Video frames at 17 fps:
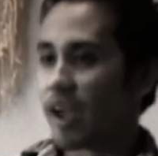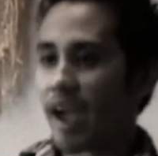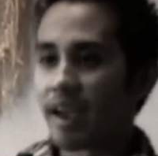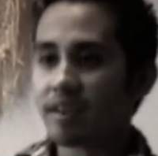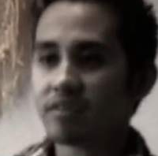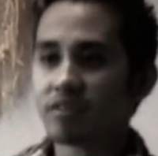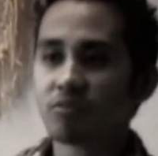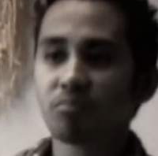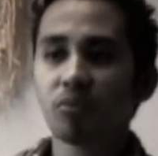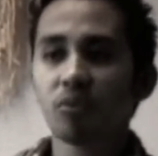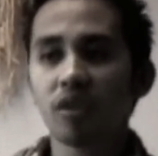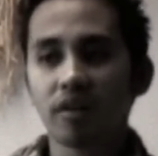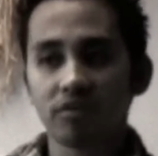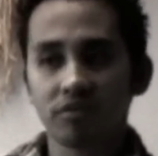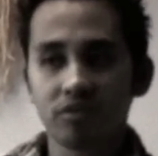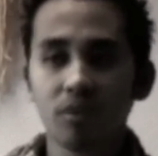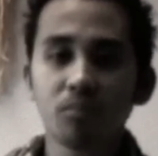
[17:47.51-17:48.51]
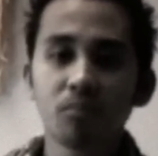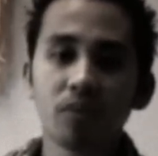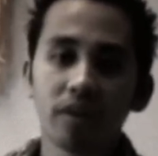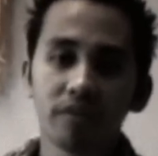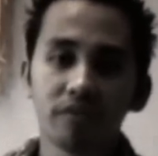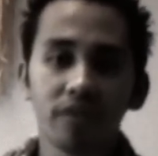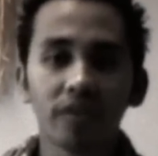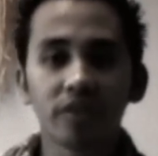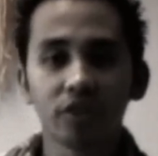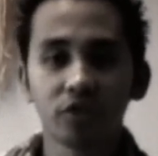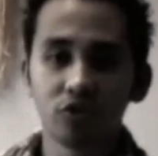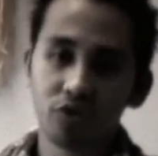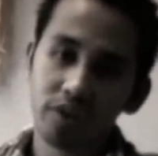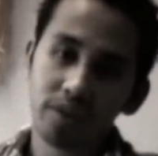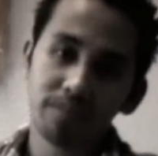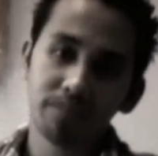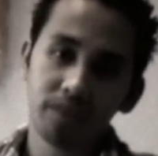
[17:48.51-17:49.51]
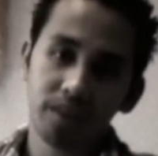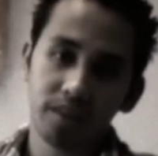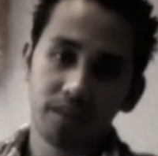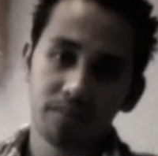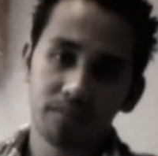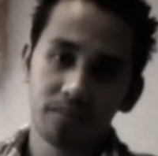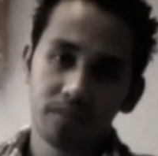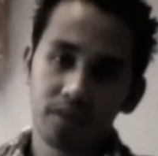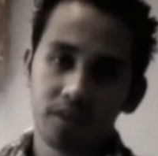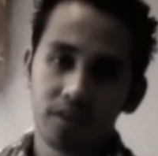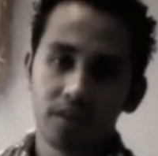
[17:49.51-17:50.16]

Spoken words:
I can just pull out someone from the Dream Team,